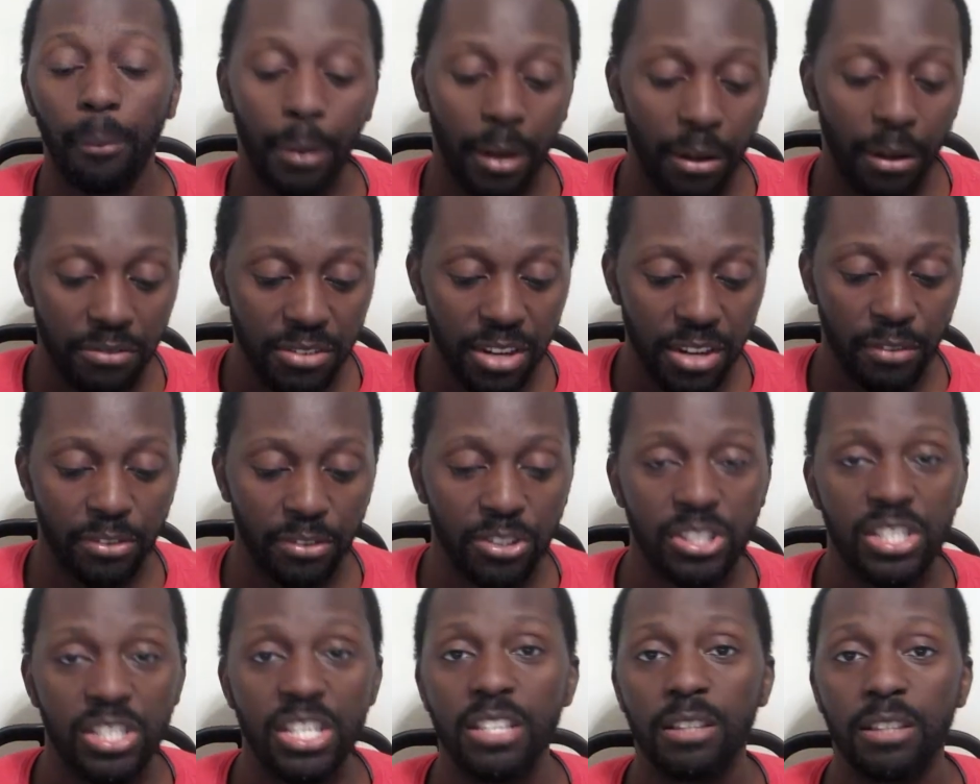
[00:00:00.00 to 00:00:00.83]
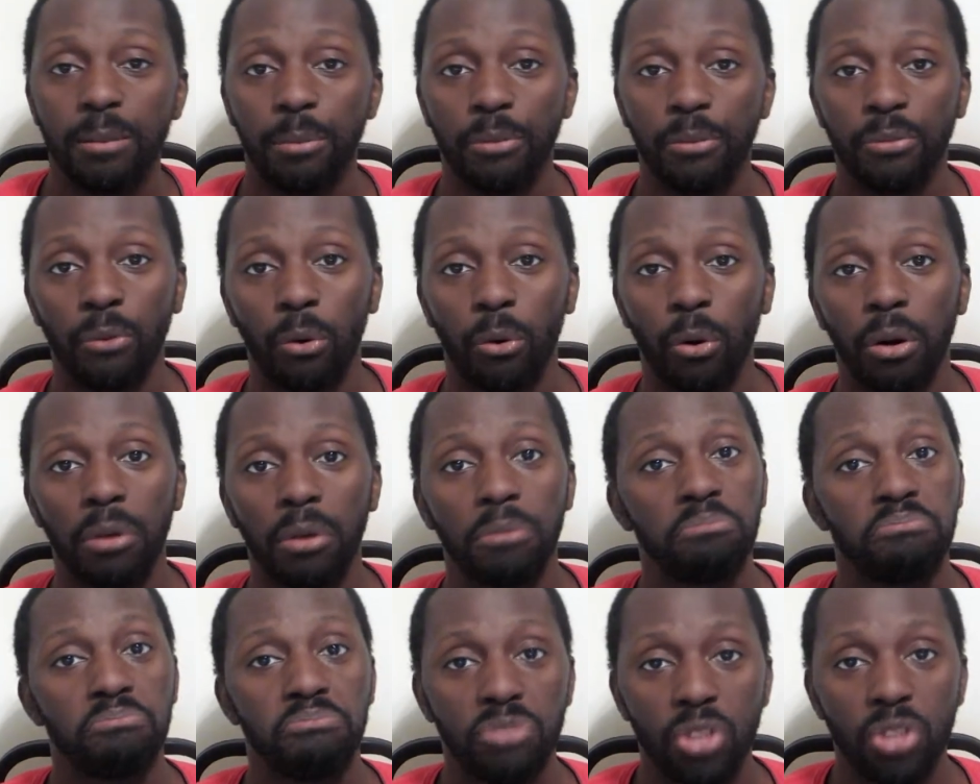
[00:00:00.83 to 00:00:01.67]
but I've never seen them before.
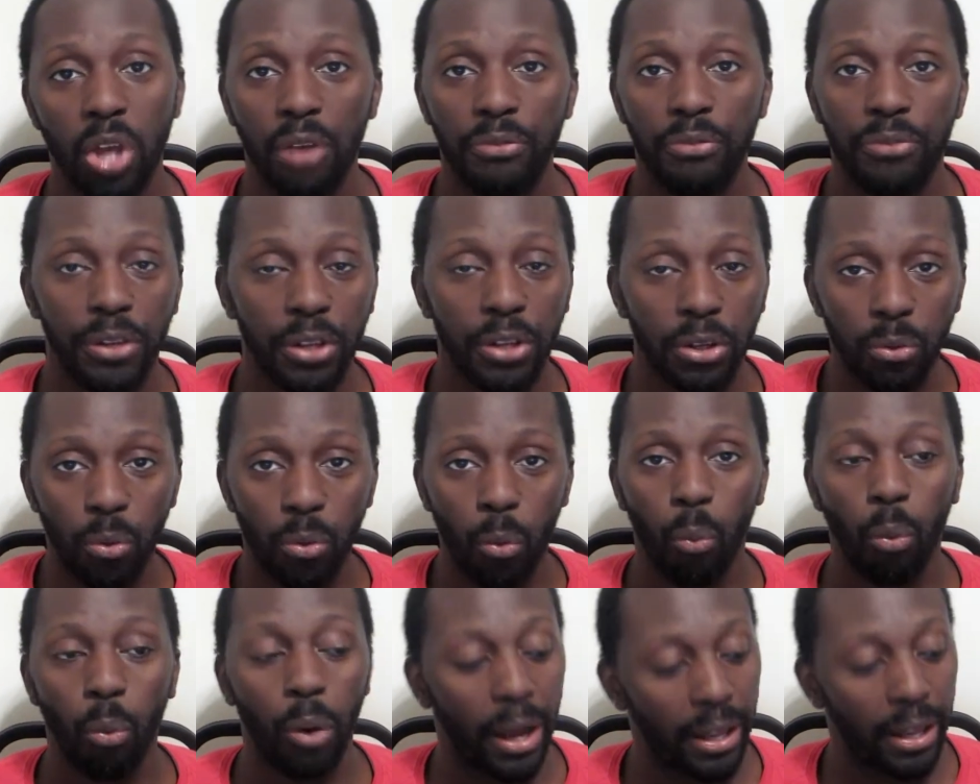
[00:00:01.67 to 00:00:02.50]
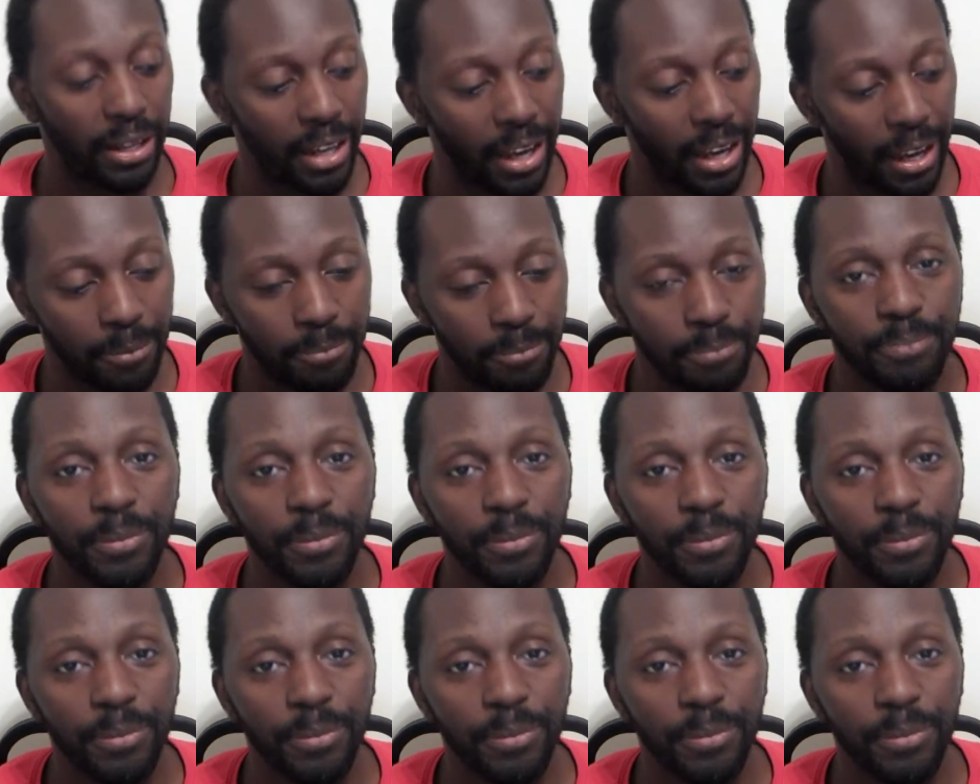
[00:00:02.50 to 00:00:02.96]
So I figured, why not?